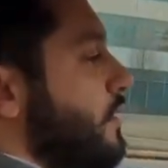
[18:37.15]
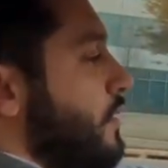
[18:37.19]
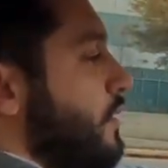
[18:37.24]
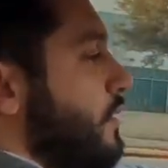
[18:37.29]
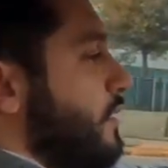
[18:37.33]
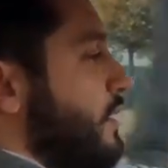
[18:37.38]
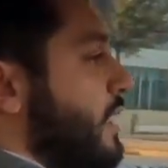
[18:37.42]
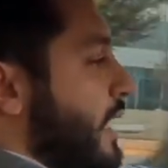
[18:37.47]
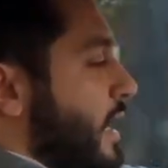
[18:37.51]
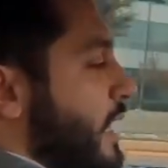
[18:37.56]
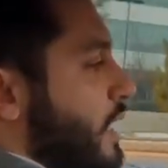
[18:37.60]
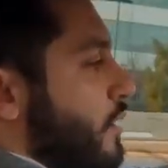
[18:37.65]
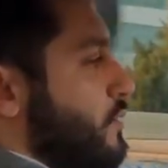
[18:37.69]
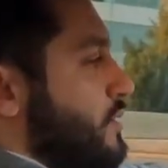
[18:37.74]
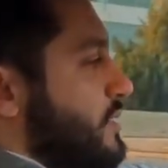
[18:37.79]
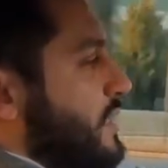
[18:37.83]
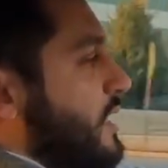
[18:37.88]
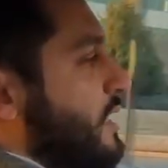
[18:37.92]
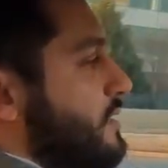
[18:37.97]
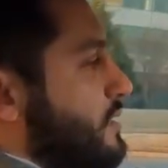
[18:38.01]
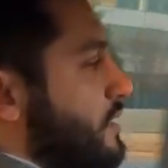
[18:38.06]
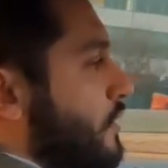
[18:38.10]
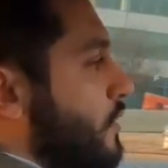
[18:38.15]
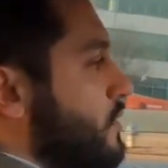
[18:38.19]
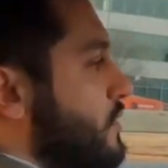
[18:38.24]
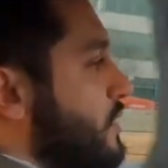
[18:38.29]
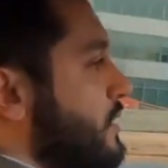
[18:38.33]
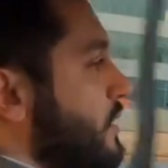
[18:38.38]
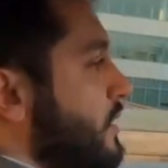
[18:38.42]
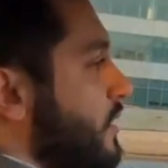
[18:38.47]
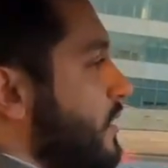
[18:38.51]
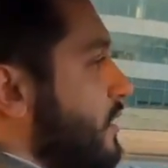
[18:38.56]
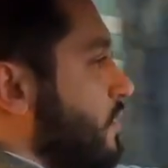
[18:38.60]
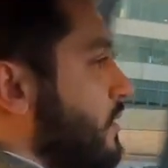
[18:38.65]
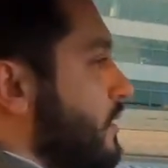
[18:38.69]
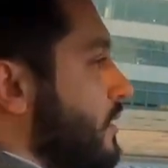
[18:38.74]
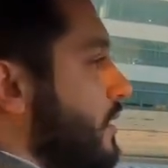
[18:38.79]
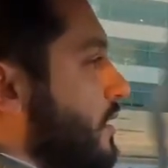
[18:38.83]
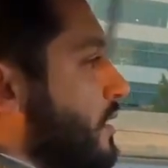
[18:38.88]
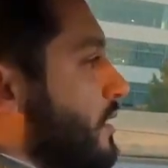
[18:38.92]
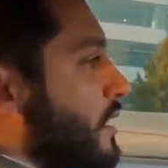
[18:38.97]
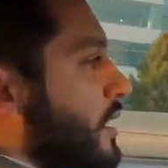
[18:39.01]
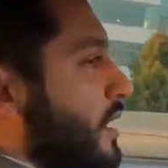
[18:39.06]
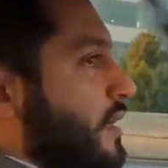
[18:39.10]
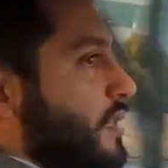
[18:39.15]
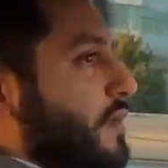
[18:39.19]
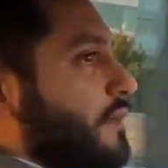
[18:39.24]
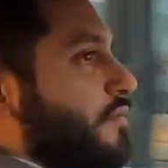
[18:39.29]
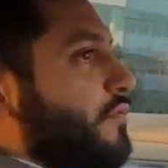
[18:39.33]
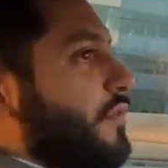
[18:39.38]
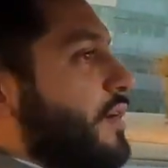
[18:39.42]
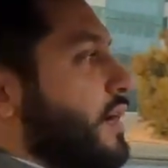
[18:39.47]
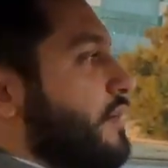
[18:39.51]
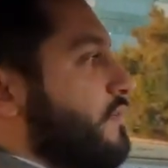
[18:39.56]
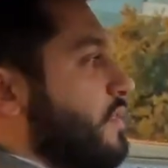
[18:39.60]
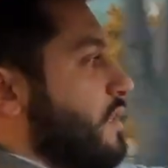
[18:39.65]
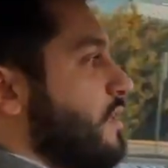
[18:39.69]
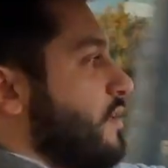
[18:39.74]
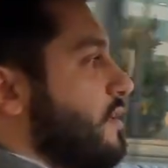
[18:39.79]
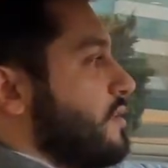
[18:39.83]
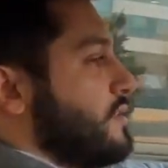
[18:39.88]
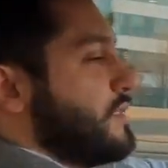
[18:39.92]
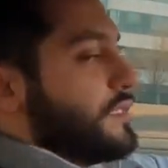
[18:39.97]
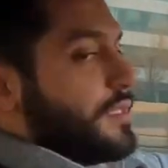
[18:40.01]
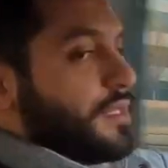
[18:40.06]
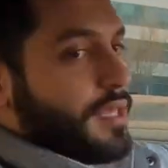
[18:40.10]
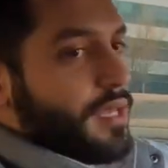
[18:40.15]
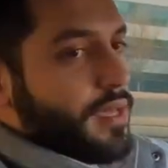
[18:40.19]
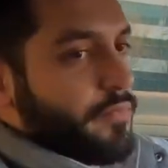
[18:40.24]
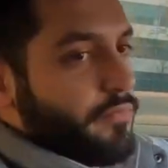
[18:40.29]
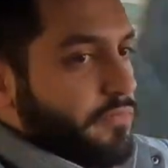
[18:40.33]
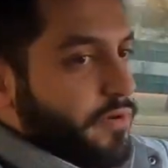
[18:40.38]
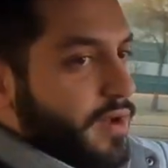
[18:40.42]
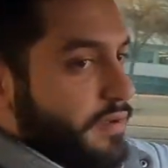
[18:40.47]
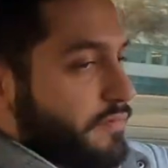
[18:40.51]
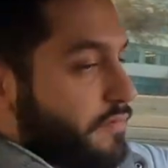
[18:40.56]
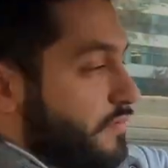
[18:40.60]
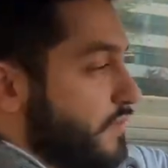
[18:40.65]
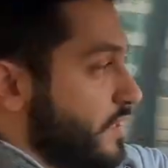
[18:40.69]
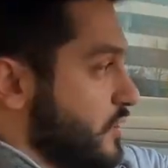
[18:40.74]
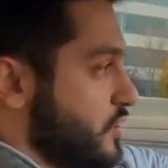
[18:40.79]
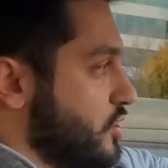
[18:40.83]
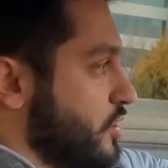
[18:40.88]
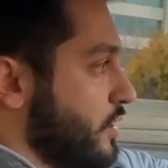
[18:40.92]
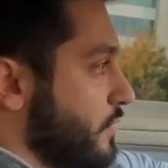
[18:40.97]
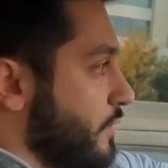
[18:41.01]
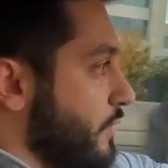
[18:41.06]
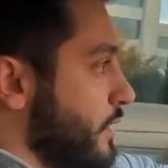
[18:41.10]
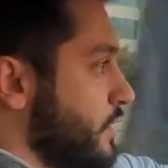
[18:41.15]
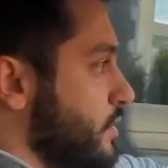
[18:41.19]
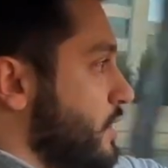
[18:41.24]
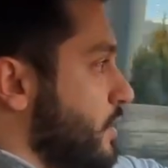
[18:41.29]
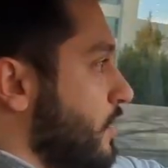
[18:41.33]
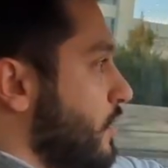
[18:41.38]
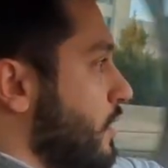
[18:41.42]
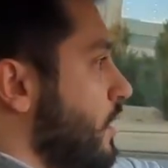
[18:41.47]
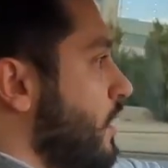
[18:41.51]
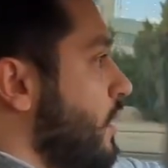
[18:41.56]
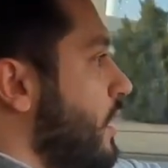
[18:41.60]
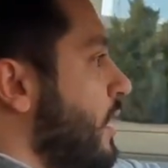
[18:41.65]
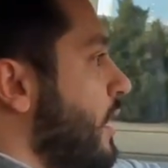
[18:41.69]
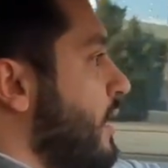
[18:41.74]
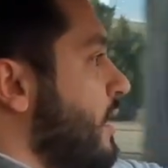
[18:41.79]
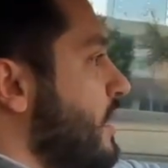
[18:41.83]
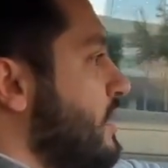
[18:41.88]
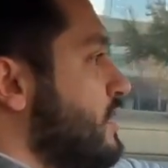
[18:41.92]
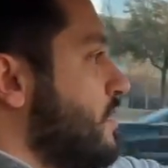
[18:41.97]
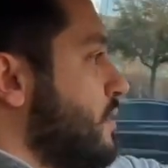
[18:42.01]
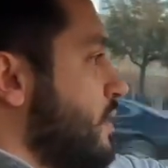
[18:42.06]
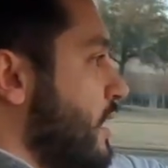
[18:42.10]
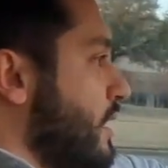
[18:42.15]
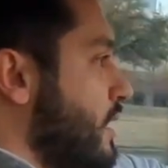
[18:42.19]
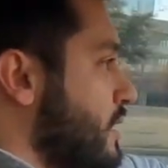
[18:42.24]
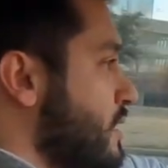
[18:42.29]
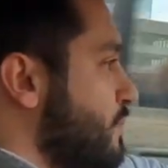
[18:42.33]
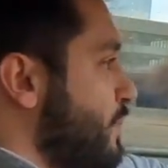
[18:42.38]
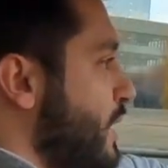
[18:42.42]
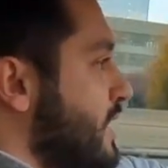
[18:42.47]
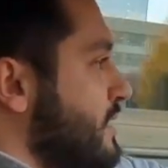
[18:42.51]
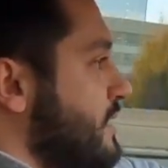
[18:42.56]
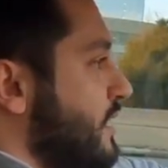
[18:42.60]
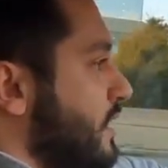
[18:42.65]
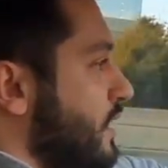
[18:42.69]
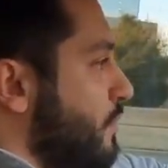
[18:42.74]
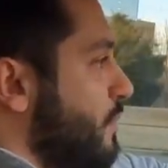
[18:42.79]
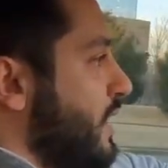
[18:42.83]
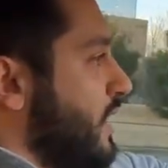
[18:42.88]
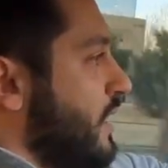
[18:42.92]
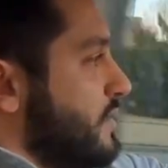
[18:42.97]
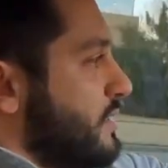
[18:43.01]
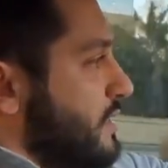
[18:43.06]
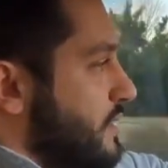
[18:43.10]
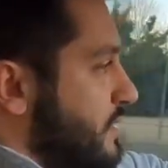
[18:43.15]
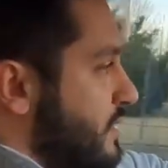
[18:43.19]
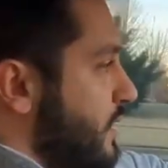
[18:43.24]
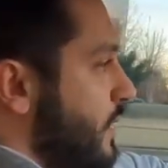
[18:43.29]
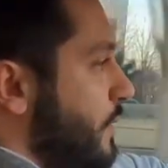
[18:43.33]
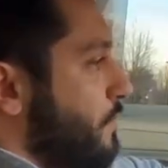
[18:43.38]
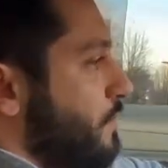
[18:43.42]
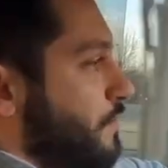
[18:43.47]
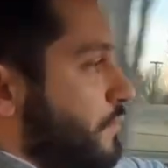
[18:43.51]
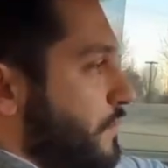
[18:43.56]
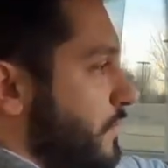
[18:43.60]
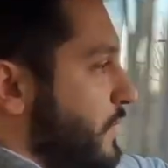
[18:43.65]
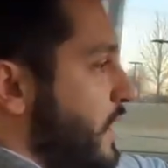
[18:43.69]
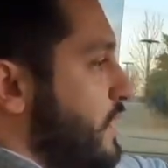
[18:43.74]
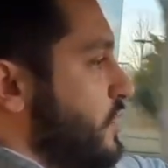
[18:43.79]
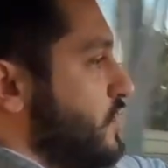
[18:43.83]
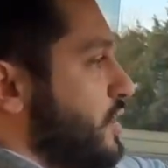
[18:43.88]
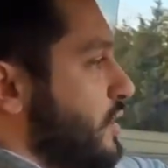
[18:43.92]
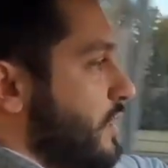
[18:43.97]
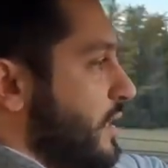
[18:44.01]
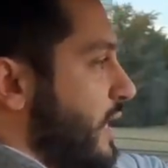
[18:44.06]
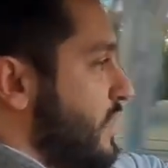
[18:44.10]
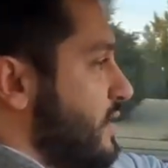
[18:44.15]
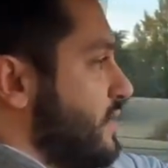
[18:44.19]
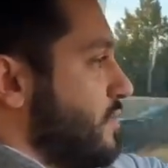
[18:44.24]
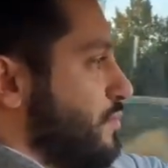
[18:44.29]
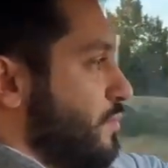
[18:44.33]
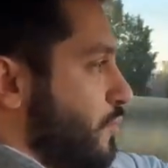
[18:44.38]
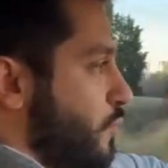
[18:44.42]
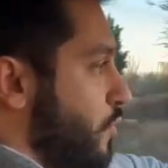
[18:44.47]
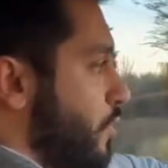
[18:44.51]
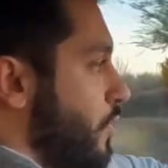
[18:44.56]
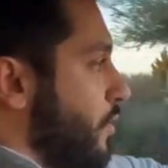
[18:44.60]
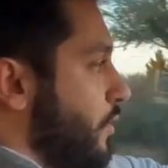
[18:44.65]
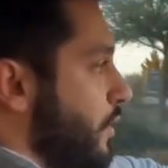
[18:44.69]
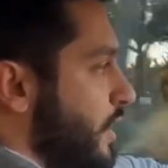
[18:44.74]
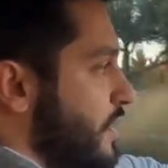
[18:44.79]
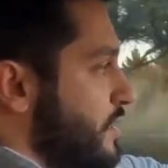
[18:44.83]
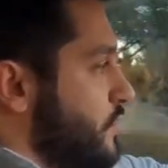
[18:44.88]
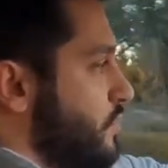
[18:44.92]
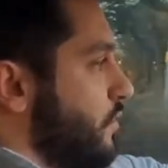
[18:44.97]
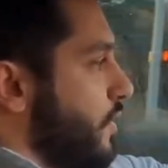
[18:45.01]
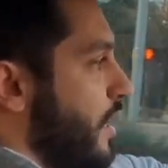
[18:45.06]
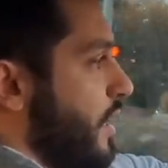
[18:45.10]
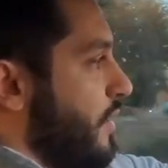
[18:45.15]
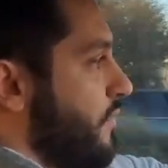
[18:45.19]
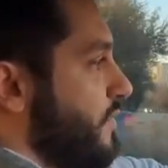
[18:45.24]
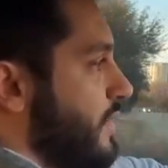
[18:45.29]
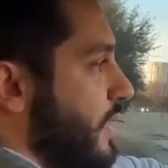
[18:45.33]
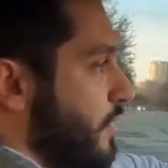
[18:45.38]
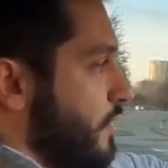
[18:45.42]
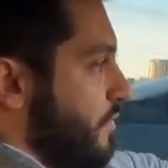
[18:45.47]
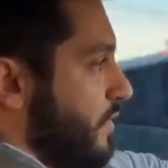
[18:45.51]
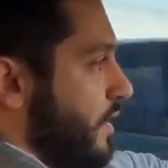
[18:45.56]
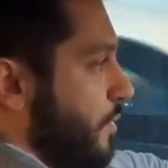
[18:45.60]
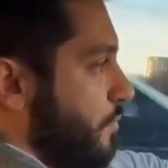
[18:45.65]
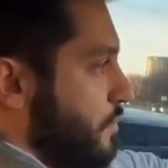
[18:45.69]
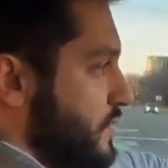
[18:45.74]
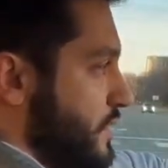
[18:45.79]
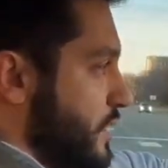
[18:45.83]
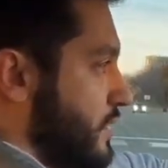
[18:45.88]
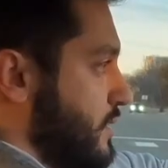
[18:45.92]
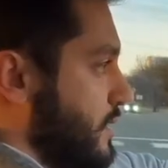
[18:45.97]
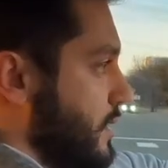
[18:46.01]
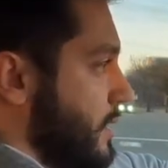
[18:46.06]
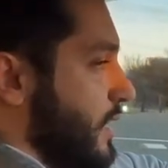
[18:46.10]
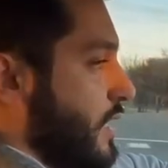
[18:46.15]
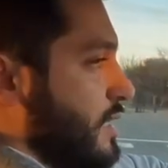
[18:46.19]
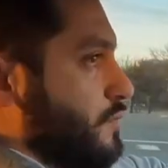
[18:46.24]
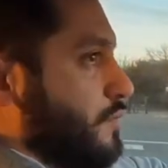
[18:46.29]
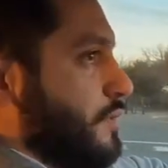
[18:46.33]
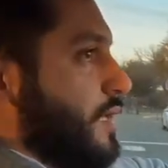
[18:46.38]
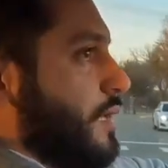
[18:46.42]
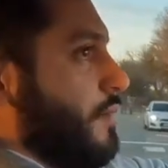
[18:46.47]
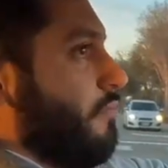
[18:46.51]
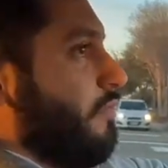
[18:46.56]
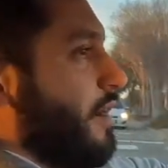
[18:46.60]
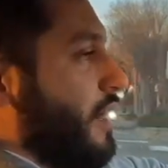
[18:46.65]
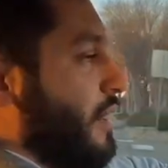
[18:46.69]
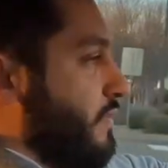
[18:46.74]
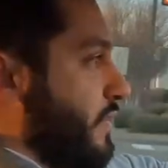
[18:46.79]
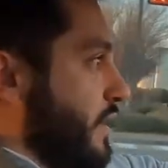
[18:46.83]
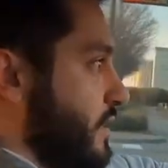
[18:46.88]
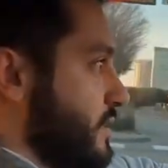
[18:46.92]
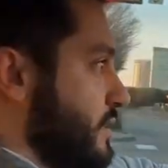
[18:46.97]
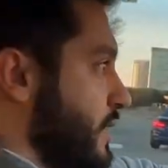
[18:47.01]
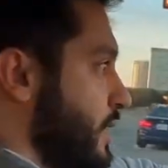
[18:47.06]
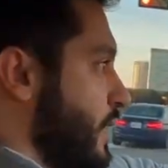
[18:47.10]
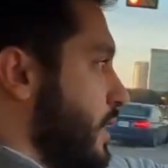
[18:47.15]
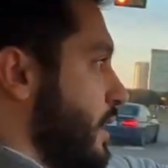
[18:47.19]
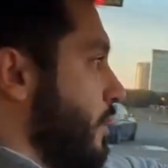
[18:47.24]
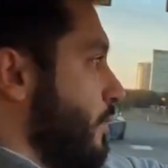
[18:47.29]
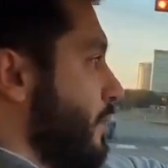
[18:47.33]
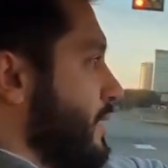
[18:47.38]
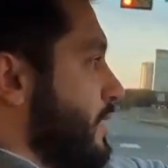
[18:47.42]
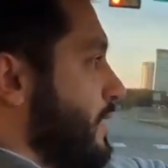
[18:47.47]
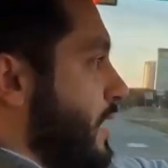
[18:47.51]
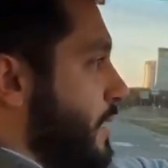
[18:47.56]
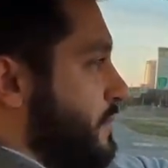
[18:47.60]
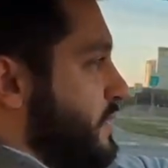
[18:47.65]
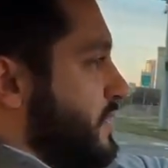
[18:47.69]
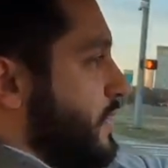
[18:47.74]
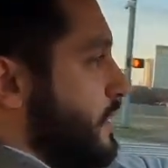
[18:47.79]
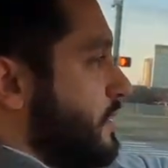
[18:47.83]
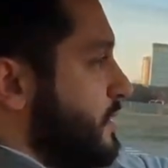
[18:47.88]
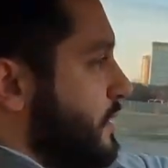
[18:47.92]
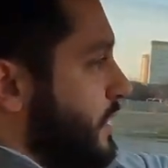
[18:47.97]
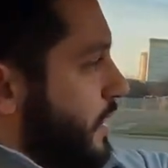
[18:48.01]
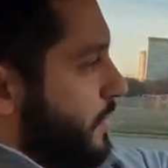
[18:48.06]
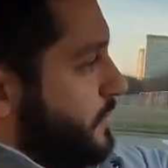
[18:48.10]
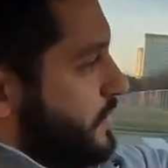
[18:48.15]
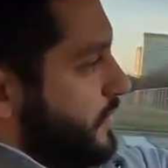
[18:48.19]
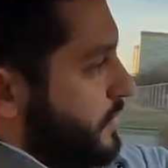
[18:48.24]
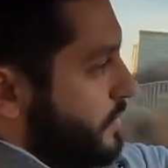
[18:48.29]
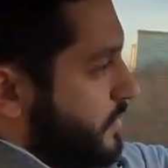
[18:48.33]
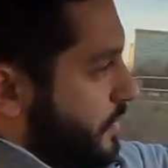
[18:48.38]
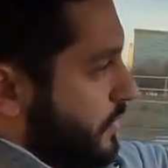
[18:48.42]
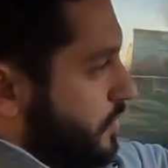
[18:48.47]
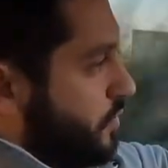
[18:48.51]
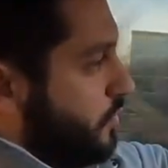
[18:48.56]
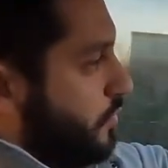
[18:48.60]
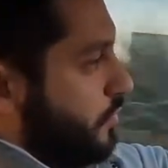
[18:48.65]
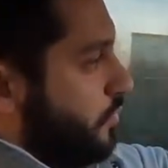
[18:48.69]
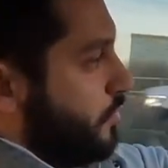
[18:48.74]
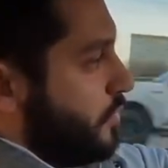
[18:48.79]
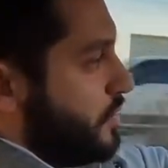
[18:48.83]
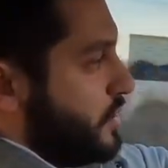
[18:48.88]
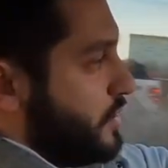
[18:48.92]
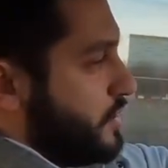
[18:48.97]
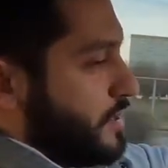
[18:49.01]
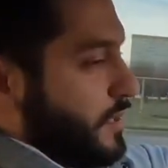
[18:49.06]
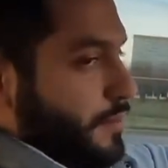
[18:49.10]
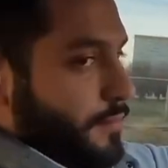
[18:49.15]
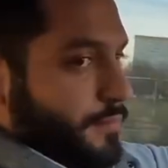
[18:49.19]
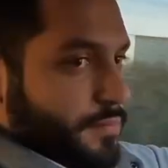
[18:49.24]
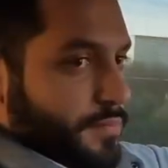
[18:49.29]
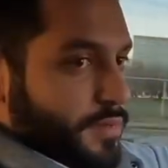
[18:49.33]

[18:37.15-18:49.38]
yeah, I would say it's closer to the E39 M5 than it is to the M5 of this generation. And it's basically because it's an engine that's more or less derived out of the M60. That's what the M5 has. It went to M60, M62, which is the